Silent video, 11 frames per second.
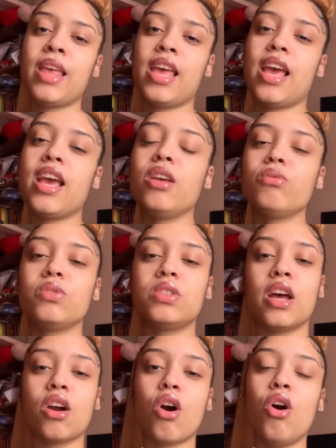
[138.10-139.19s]
And he was
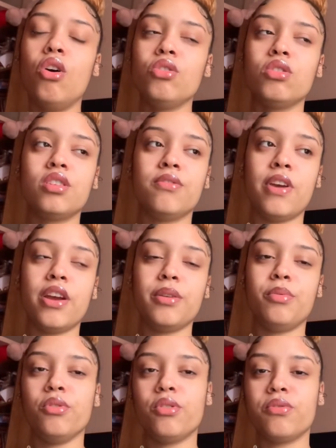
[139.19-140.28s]
like, oh, you look very
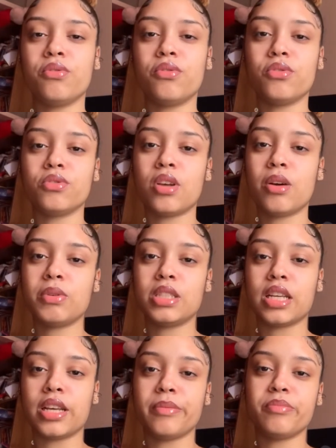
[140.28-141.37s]
beautiful. So I was
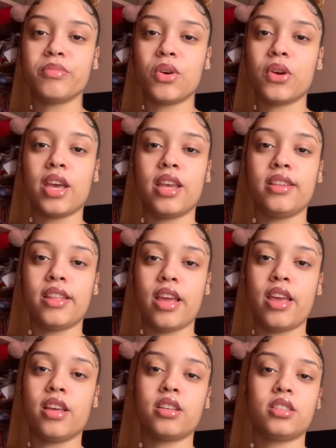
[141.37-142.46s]
like, okay,
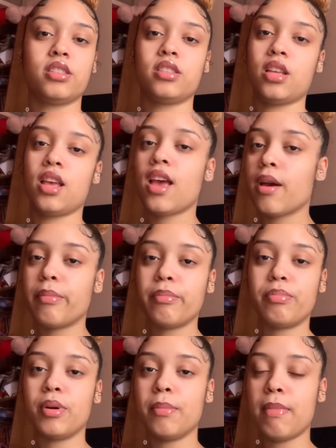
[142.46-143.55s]
thanks.
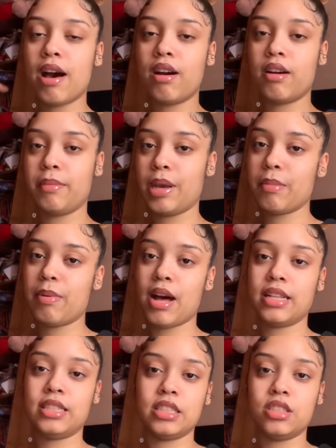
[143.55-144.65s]
Put my
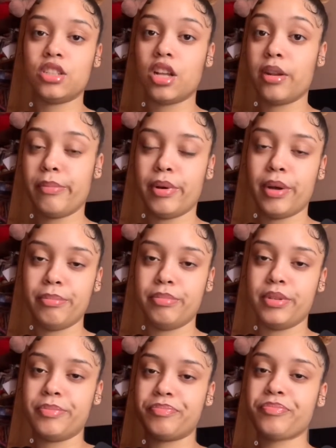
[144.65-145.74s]
AirPods in and started
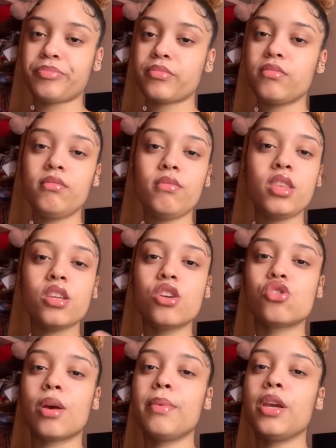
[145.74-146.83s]
bumping.
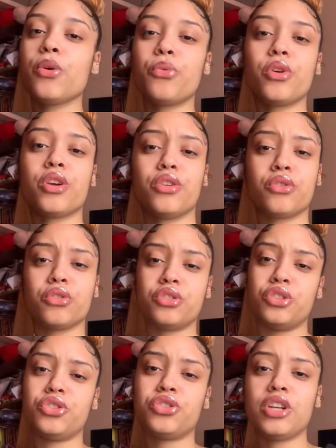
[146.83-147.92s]
So I'm here walking across the
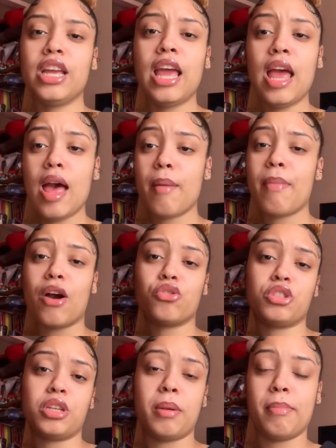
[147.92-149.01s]
street, about to go
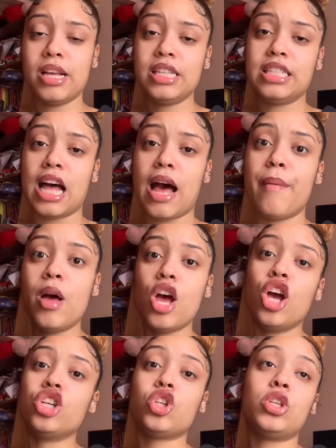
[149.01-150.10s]
to the bus stop.
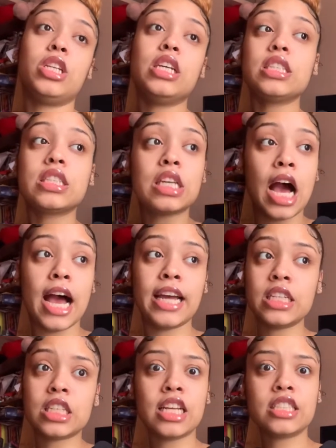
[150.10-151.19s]
So this guy
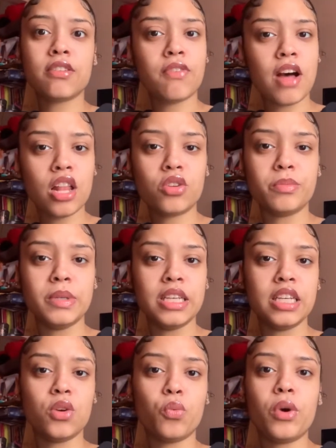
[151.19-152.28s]
decides to follow
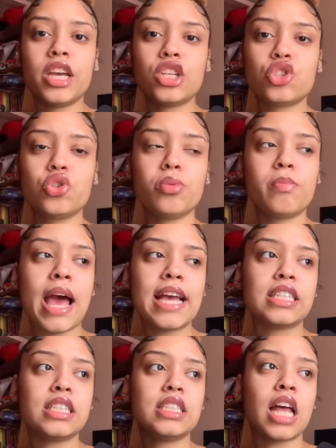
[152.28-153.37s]
me with his 2 bags,
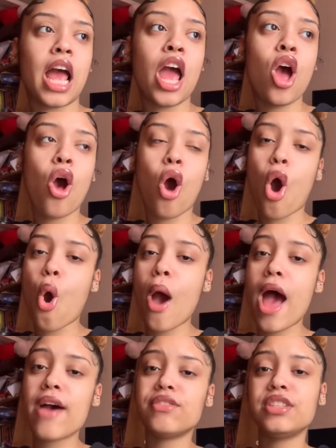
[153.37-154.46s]
and he's like, oh, I
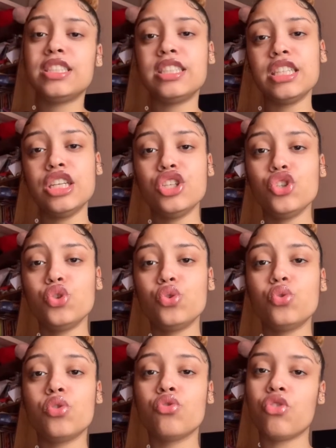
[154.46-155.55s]
haven't seen
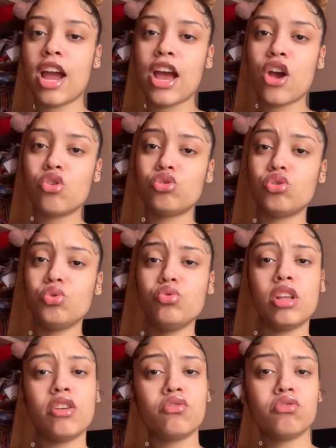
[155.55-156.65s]
you around. Do you
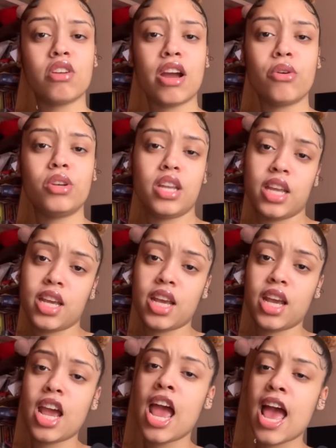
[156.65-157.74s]
live around
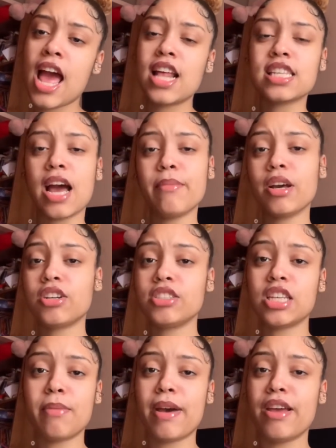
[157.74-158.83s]
here? And it's like, I'm not gonna
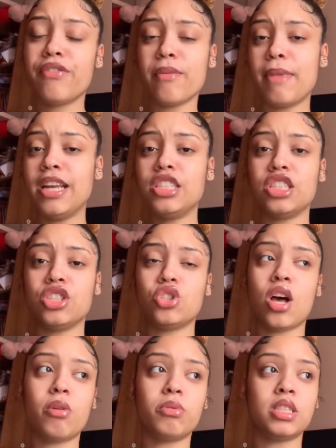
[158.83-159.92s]
tell him my information. So
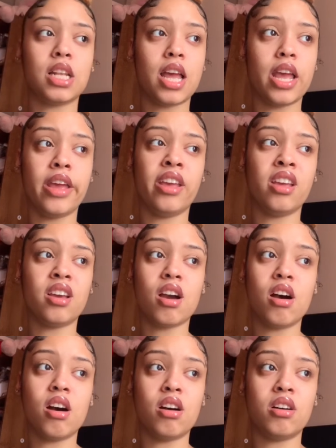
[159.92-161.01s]
I was like,
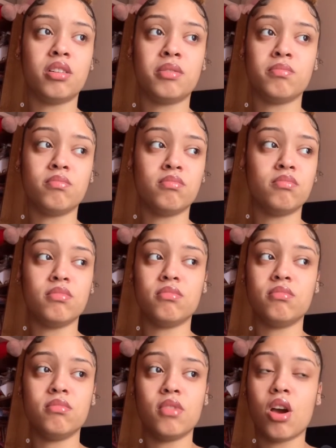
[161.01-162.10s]

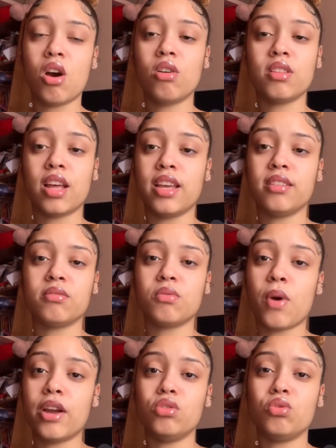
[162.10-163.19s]
no, like,
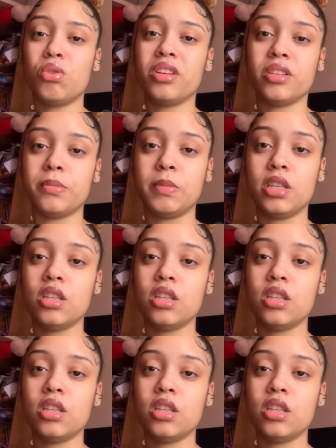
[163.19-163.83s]
why are you talking to me?